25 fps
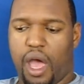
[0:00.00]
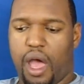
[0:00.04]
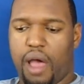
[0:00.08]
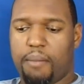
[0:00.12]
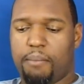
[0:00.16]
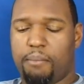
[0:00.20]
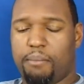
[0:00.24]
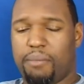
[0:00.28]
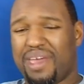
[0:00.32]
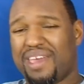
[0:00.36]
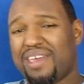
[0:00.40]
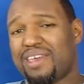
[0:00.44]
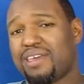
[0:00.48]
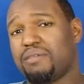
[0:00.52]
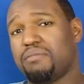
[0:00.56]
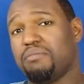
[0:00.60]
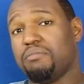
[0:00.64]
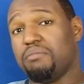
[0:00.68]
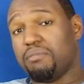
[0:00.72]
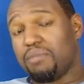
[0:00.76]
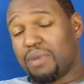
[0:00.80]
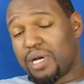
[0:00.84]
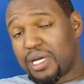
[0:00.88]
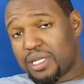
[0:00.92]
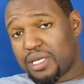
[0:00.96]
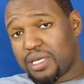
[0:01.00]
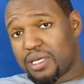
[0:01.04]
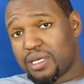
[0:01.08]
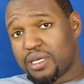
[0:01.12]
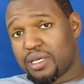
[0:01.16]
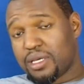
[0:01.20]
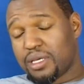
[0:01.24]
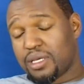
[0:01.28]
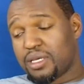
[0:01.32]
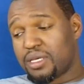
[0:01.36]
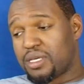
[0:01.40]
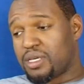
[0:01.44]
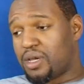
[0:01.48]
I'm making money
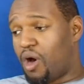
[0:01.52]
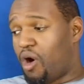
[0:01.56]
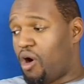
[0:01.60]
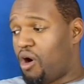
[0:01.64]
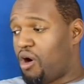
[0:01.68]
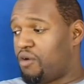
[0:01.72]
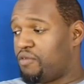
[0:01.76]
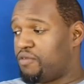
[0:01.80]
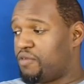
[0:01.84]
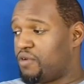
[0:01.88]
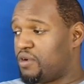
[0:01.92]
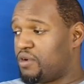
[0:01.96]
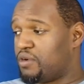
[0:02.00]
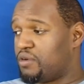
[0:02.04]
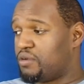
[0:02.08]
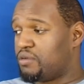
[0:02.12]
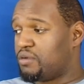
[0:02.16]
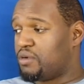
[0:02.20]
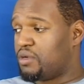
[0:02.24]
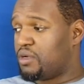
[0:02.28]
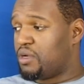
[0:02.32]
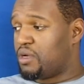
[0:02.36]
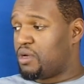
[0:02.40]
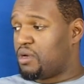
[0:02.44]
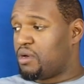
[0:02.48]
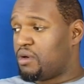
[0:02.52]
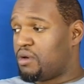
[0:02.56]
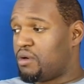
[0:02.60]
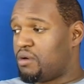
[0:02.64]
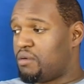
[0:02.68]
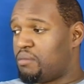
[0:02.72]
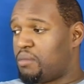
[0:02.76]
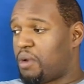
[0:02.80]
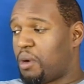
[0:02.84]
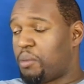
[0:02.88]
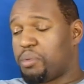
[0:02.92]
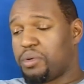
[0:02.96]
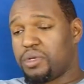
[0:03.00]
off of
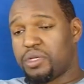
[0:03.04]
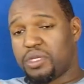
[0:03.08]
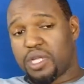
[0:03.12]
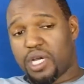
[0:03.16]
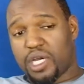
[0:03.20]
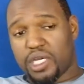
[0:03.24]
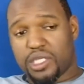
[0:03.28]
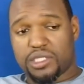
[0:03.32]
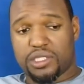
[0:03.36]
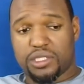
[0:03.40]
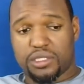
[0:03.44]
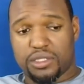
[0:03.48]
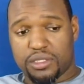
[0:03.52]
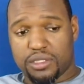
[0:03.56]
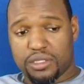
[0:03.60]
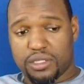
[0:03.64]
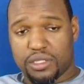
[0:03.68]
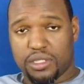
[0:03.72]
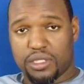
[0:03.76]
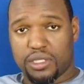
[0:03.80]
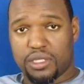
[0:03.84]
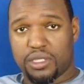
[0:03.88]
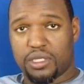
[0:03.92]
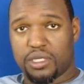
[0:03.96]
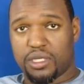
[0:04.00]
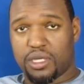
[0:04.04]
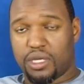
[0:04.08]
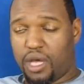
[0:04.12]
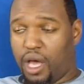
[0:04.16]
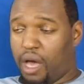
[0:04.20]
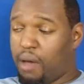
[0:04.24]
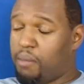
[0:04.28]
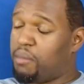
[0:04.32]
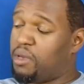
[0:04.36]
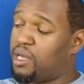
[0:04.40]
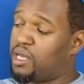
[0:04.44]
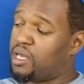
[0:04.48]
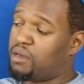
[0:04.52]
my productions,
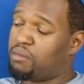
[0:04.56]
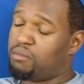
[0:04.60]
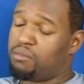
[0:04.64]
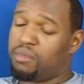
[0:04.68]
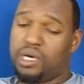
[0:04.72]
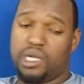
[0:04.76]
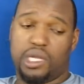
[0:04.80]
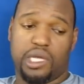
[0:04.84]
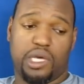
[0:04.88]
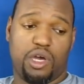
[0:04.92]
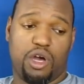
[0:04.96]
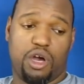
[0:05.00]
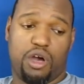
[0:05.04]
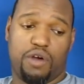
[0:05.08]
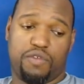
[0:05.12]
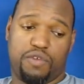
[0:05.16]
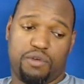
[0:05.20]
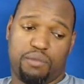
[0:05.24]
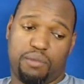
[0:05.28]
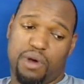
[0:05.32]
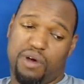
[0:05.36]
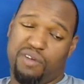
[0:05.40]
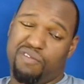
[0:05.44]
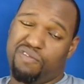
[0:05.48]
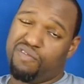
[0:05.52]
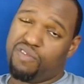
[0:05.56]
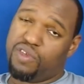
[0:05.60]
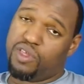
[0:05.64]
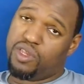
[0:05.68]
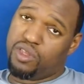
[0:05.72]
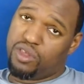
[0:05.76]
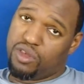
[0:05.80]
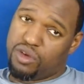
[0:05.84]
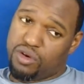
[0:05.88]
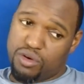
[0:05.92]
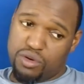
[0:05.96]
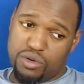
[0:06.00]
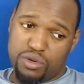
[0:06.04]
I'm making money off of my
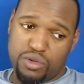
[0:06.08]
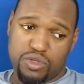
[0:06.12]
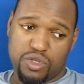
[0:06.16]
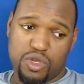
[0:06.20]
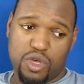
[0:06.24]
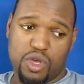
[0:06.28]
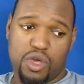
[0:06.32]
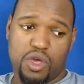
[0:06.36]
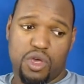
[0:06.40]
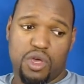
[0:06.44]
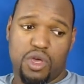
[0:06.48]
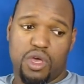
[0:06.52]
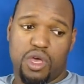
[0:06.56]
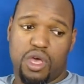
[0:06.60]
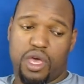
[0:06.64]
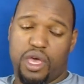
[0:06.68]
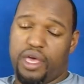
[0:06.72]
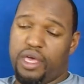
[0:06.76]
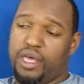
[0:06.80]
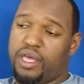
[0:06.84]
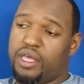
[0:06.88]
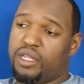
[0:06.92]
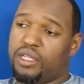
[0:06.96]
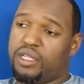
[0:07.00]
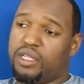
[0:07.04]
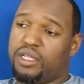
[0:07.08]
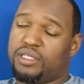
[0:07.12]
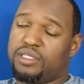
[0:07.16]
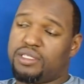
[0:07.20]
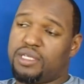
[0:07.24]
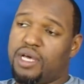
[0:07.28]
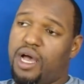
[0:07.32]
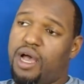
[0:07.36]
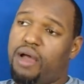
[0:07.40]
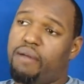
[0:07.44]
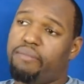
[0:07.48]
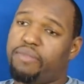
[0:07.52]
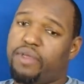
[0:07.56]
videos and the
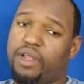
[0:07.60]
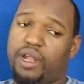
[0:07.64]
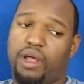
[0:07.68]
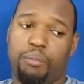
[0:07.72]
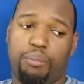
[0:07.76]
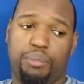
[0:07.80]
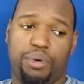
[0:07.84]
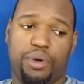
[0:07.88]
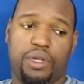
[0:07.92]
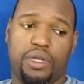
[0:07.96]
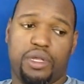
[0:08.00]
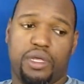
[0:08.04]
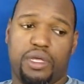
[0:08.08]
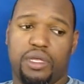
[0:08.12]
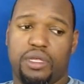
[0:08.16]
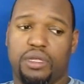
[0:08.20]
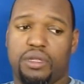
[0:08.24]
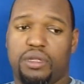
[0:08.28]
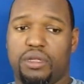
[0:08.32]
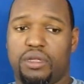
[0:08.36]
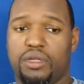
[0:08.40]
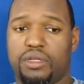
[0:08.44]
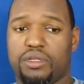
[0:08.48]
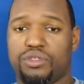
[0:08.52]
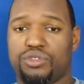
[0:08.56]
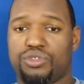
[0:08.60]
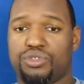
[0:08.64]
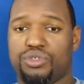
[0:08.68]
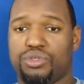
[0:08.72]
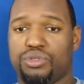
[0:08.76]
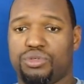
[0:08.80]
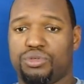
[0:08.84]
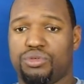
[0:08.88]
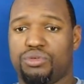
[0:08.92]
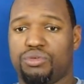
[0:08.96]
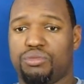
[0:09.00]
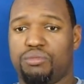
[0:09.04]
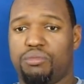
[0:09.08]
time that I put in
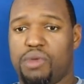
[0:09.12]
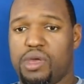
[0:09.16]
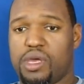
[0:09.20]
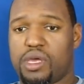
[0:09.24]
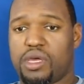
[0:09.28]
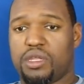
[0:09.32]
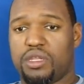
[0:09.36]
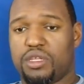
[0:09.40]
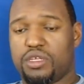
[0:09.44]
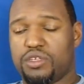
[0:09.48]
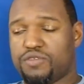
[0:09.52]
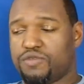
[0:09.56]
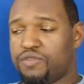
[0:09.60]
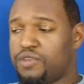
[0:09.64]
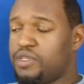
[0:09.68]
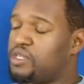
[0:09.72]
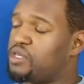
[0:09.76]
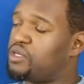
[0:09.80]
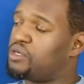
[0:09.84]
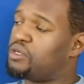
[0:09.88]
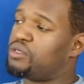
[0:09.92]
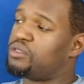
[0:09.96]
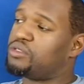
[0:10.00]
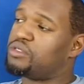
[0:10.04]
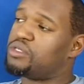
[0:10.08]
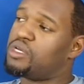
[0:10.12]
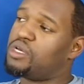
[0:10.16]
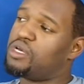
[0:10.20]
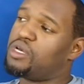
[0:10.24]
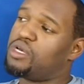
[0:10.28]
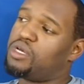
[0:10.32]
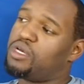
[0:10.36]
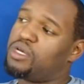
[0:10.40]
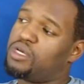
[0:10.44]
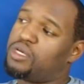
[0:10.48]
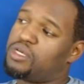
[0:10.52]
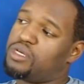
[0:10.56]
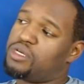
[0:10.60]
to making these videos,
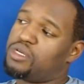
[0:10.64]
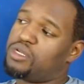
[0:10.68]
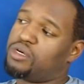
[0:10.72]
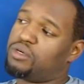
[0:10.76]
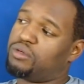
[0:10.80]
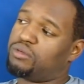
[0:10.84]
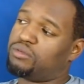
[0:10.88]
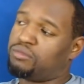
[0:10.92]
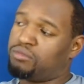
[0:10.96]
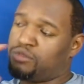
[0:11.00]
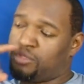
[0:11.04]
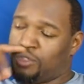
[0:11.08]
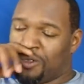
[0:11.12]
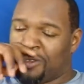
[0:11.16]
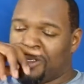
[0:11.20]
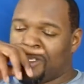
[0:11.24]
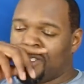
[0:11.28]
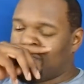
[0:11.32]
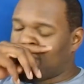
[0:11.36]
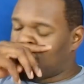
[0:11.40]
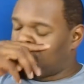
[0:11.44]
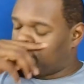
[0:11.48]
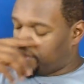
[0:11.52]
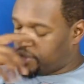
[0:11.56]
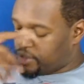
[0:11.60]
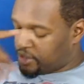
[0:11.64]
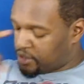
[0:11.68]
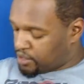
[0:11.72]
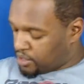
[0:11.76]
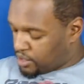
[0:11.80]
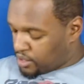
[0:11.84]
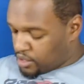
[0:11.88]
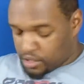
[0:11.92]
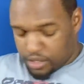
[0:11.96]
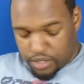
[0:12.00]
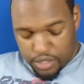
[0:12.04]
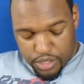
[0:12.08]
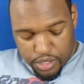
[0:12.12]
you know, doing this
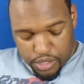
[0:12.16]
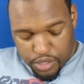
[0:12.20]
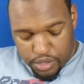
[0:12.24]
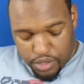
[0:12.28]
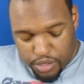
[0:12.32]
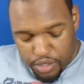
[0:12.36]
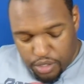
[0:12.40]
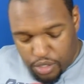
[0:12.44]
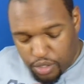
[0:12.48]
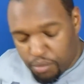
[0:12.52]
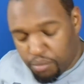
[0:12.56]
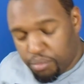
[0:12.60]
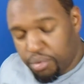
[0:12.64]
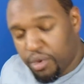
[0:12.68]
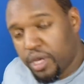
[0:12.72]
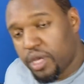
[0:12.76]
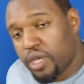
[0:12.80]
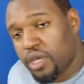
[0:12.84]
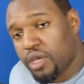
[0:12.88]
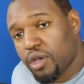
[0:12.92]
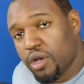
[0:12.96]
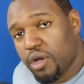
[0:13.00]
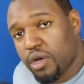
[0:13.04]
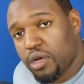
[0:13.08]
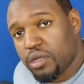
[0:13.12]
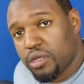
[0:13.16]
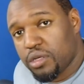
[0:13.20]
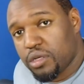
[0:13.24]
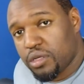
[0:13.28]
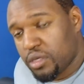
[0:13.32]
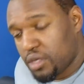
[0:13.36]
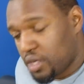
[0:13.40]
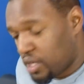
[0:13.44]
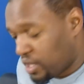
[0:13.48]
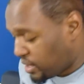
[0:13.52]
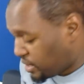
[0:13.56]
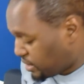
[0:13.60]
research, you know, bringing y'all,